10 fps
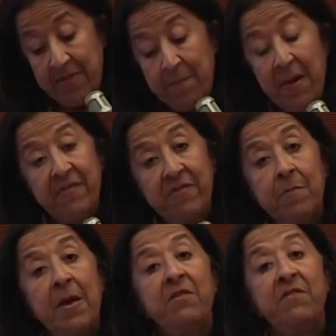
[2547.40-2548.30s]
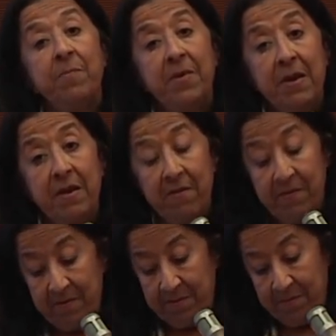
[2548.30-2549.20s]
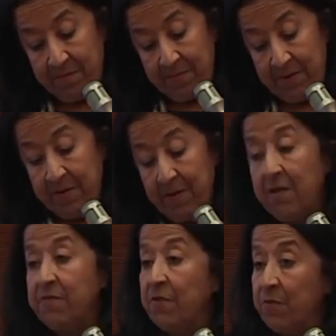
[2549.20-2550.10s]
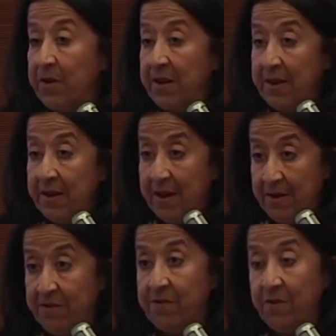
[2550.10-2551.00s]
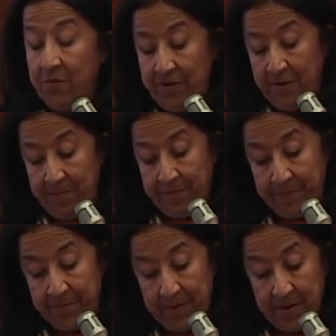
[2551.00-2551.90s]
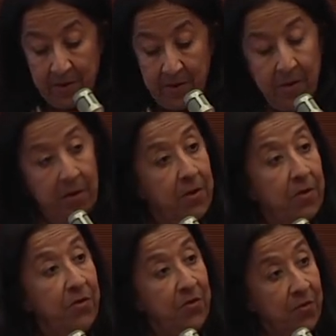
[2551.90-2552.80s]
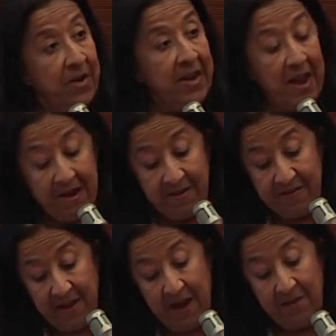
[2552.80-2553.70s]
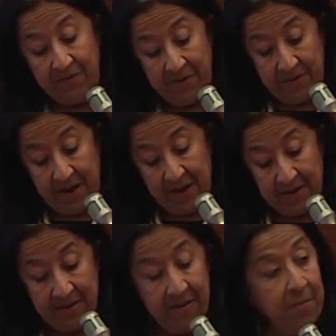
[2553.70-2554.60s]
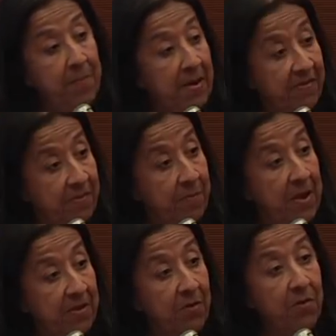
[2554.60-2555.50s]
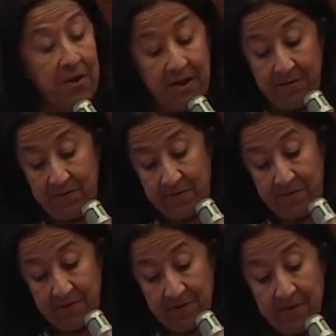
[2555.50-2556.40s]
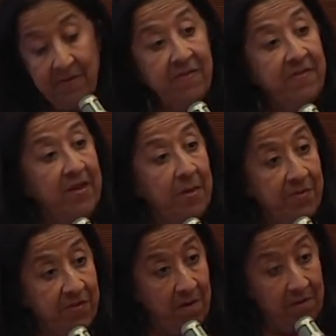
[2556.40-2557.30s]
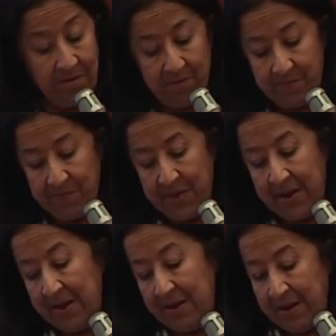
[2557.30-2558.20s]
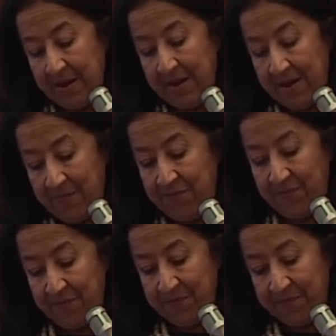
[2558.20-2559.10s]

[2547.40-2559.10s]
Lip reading: the best meant Japanese, a Sony and a Toyota. Two decades after that, the best meant Koreans, Samsung. If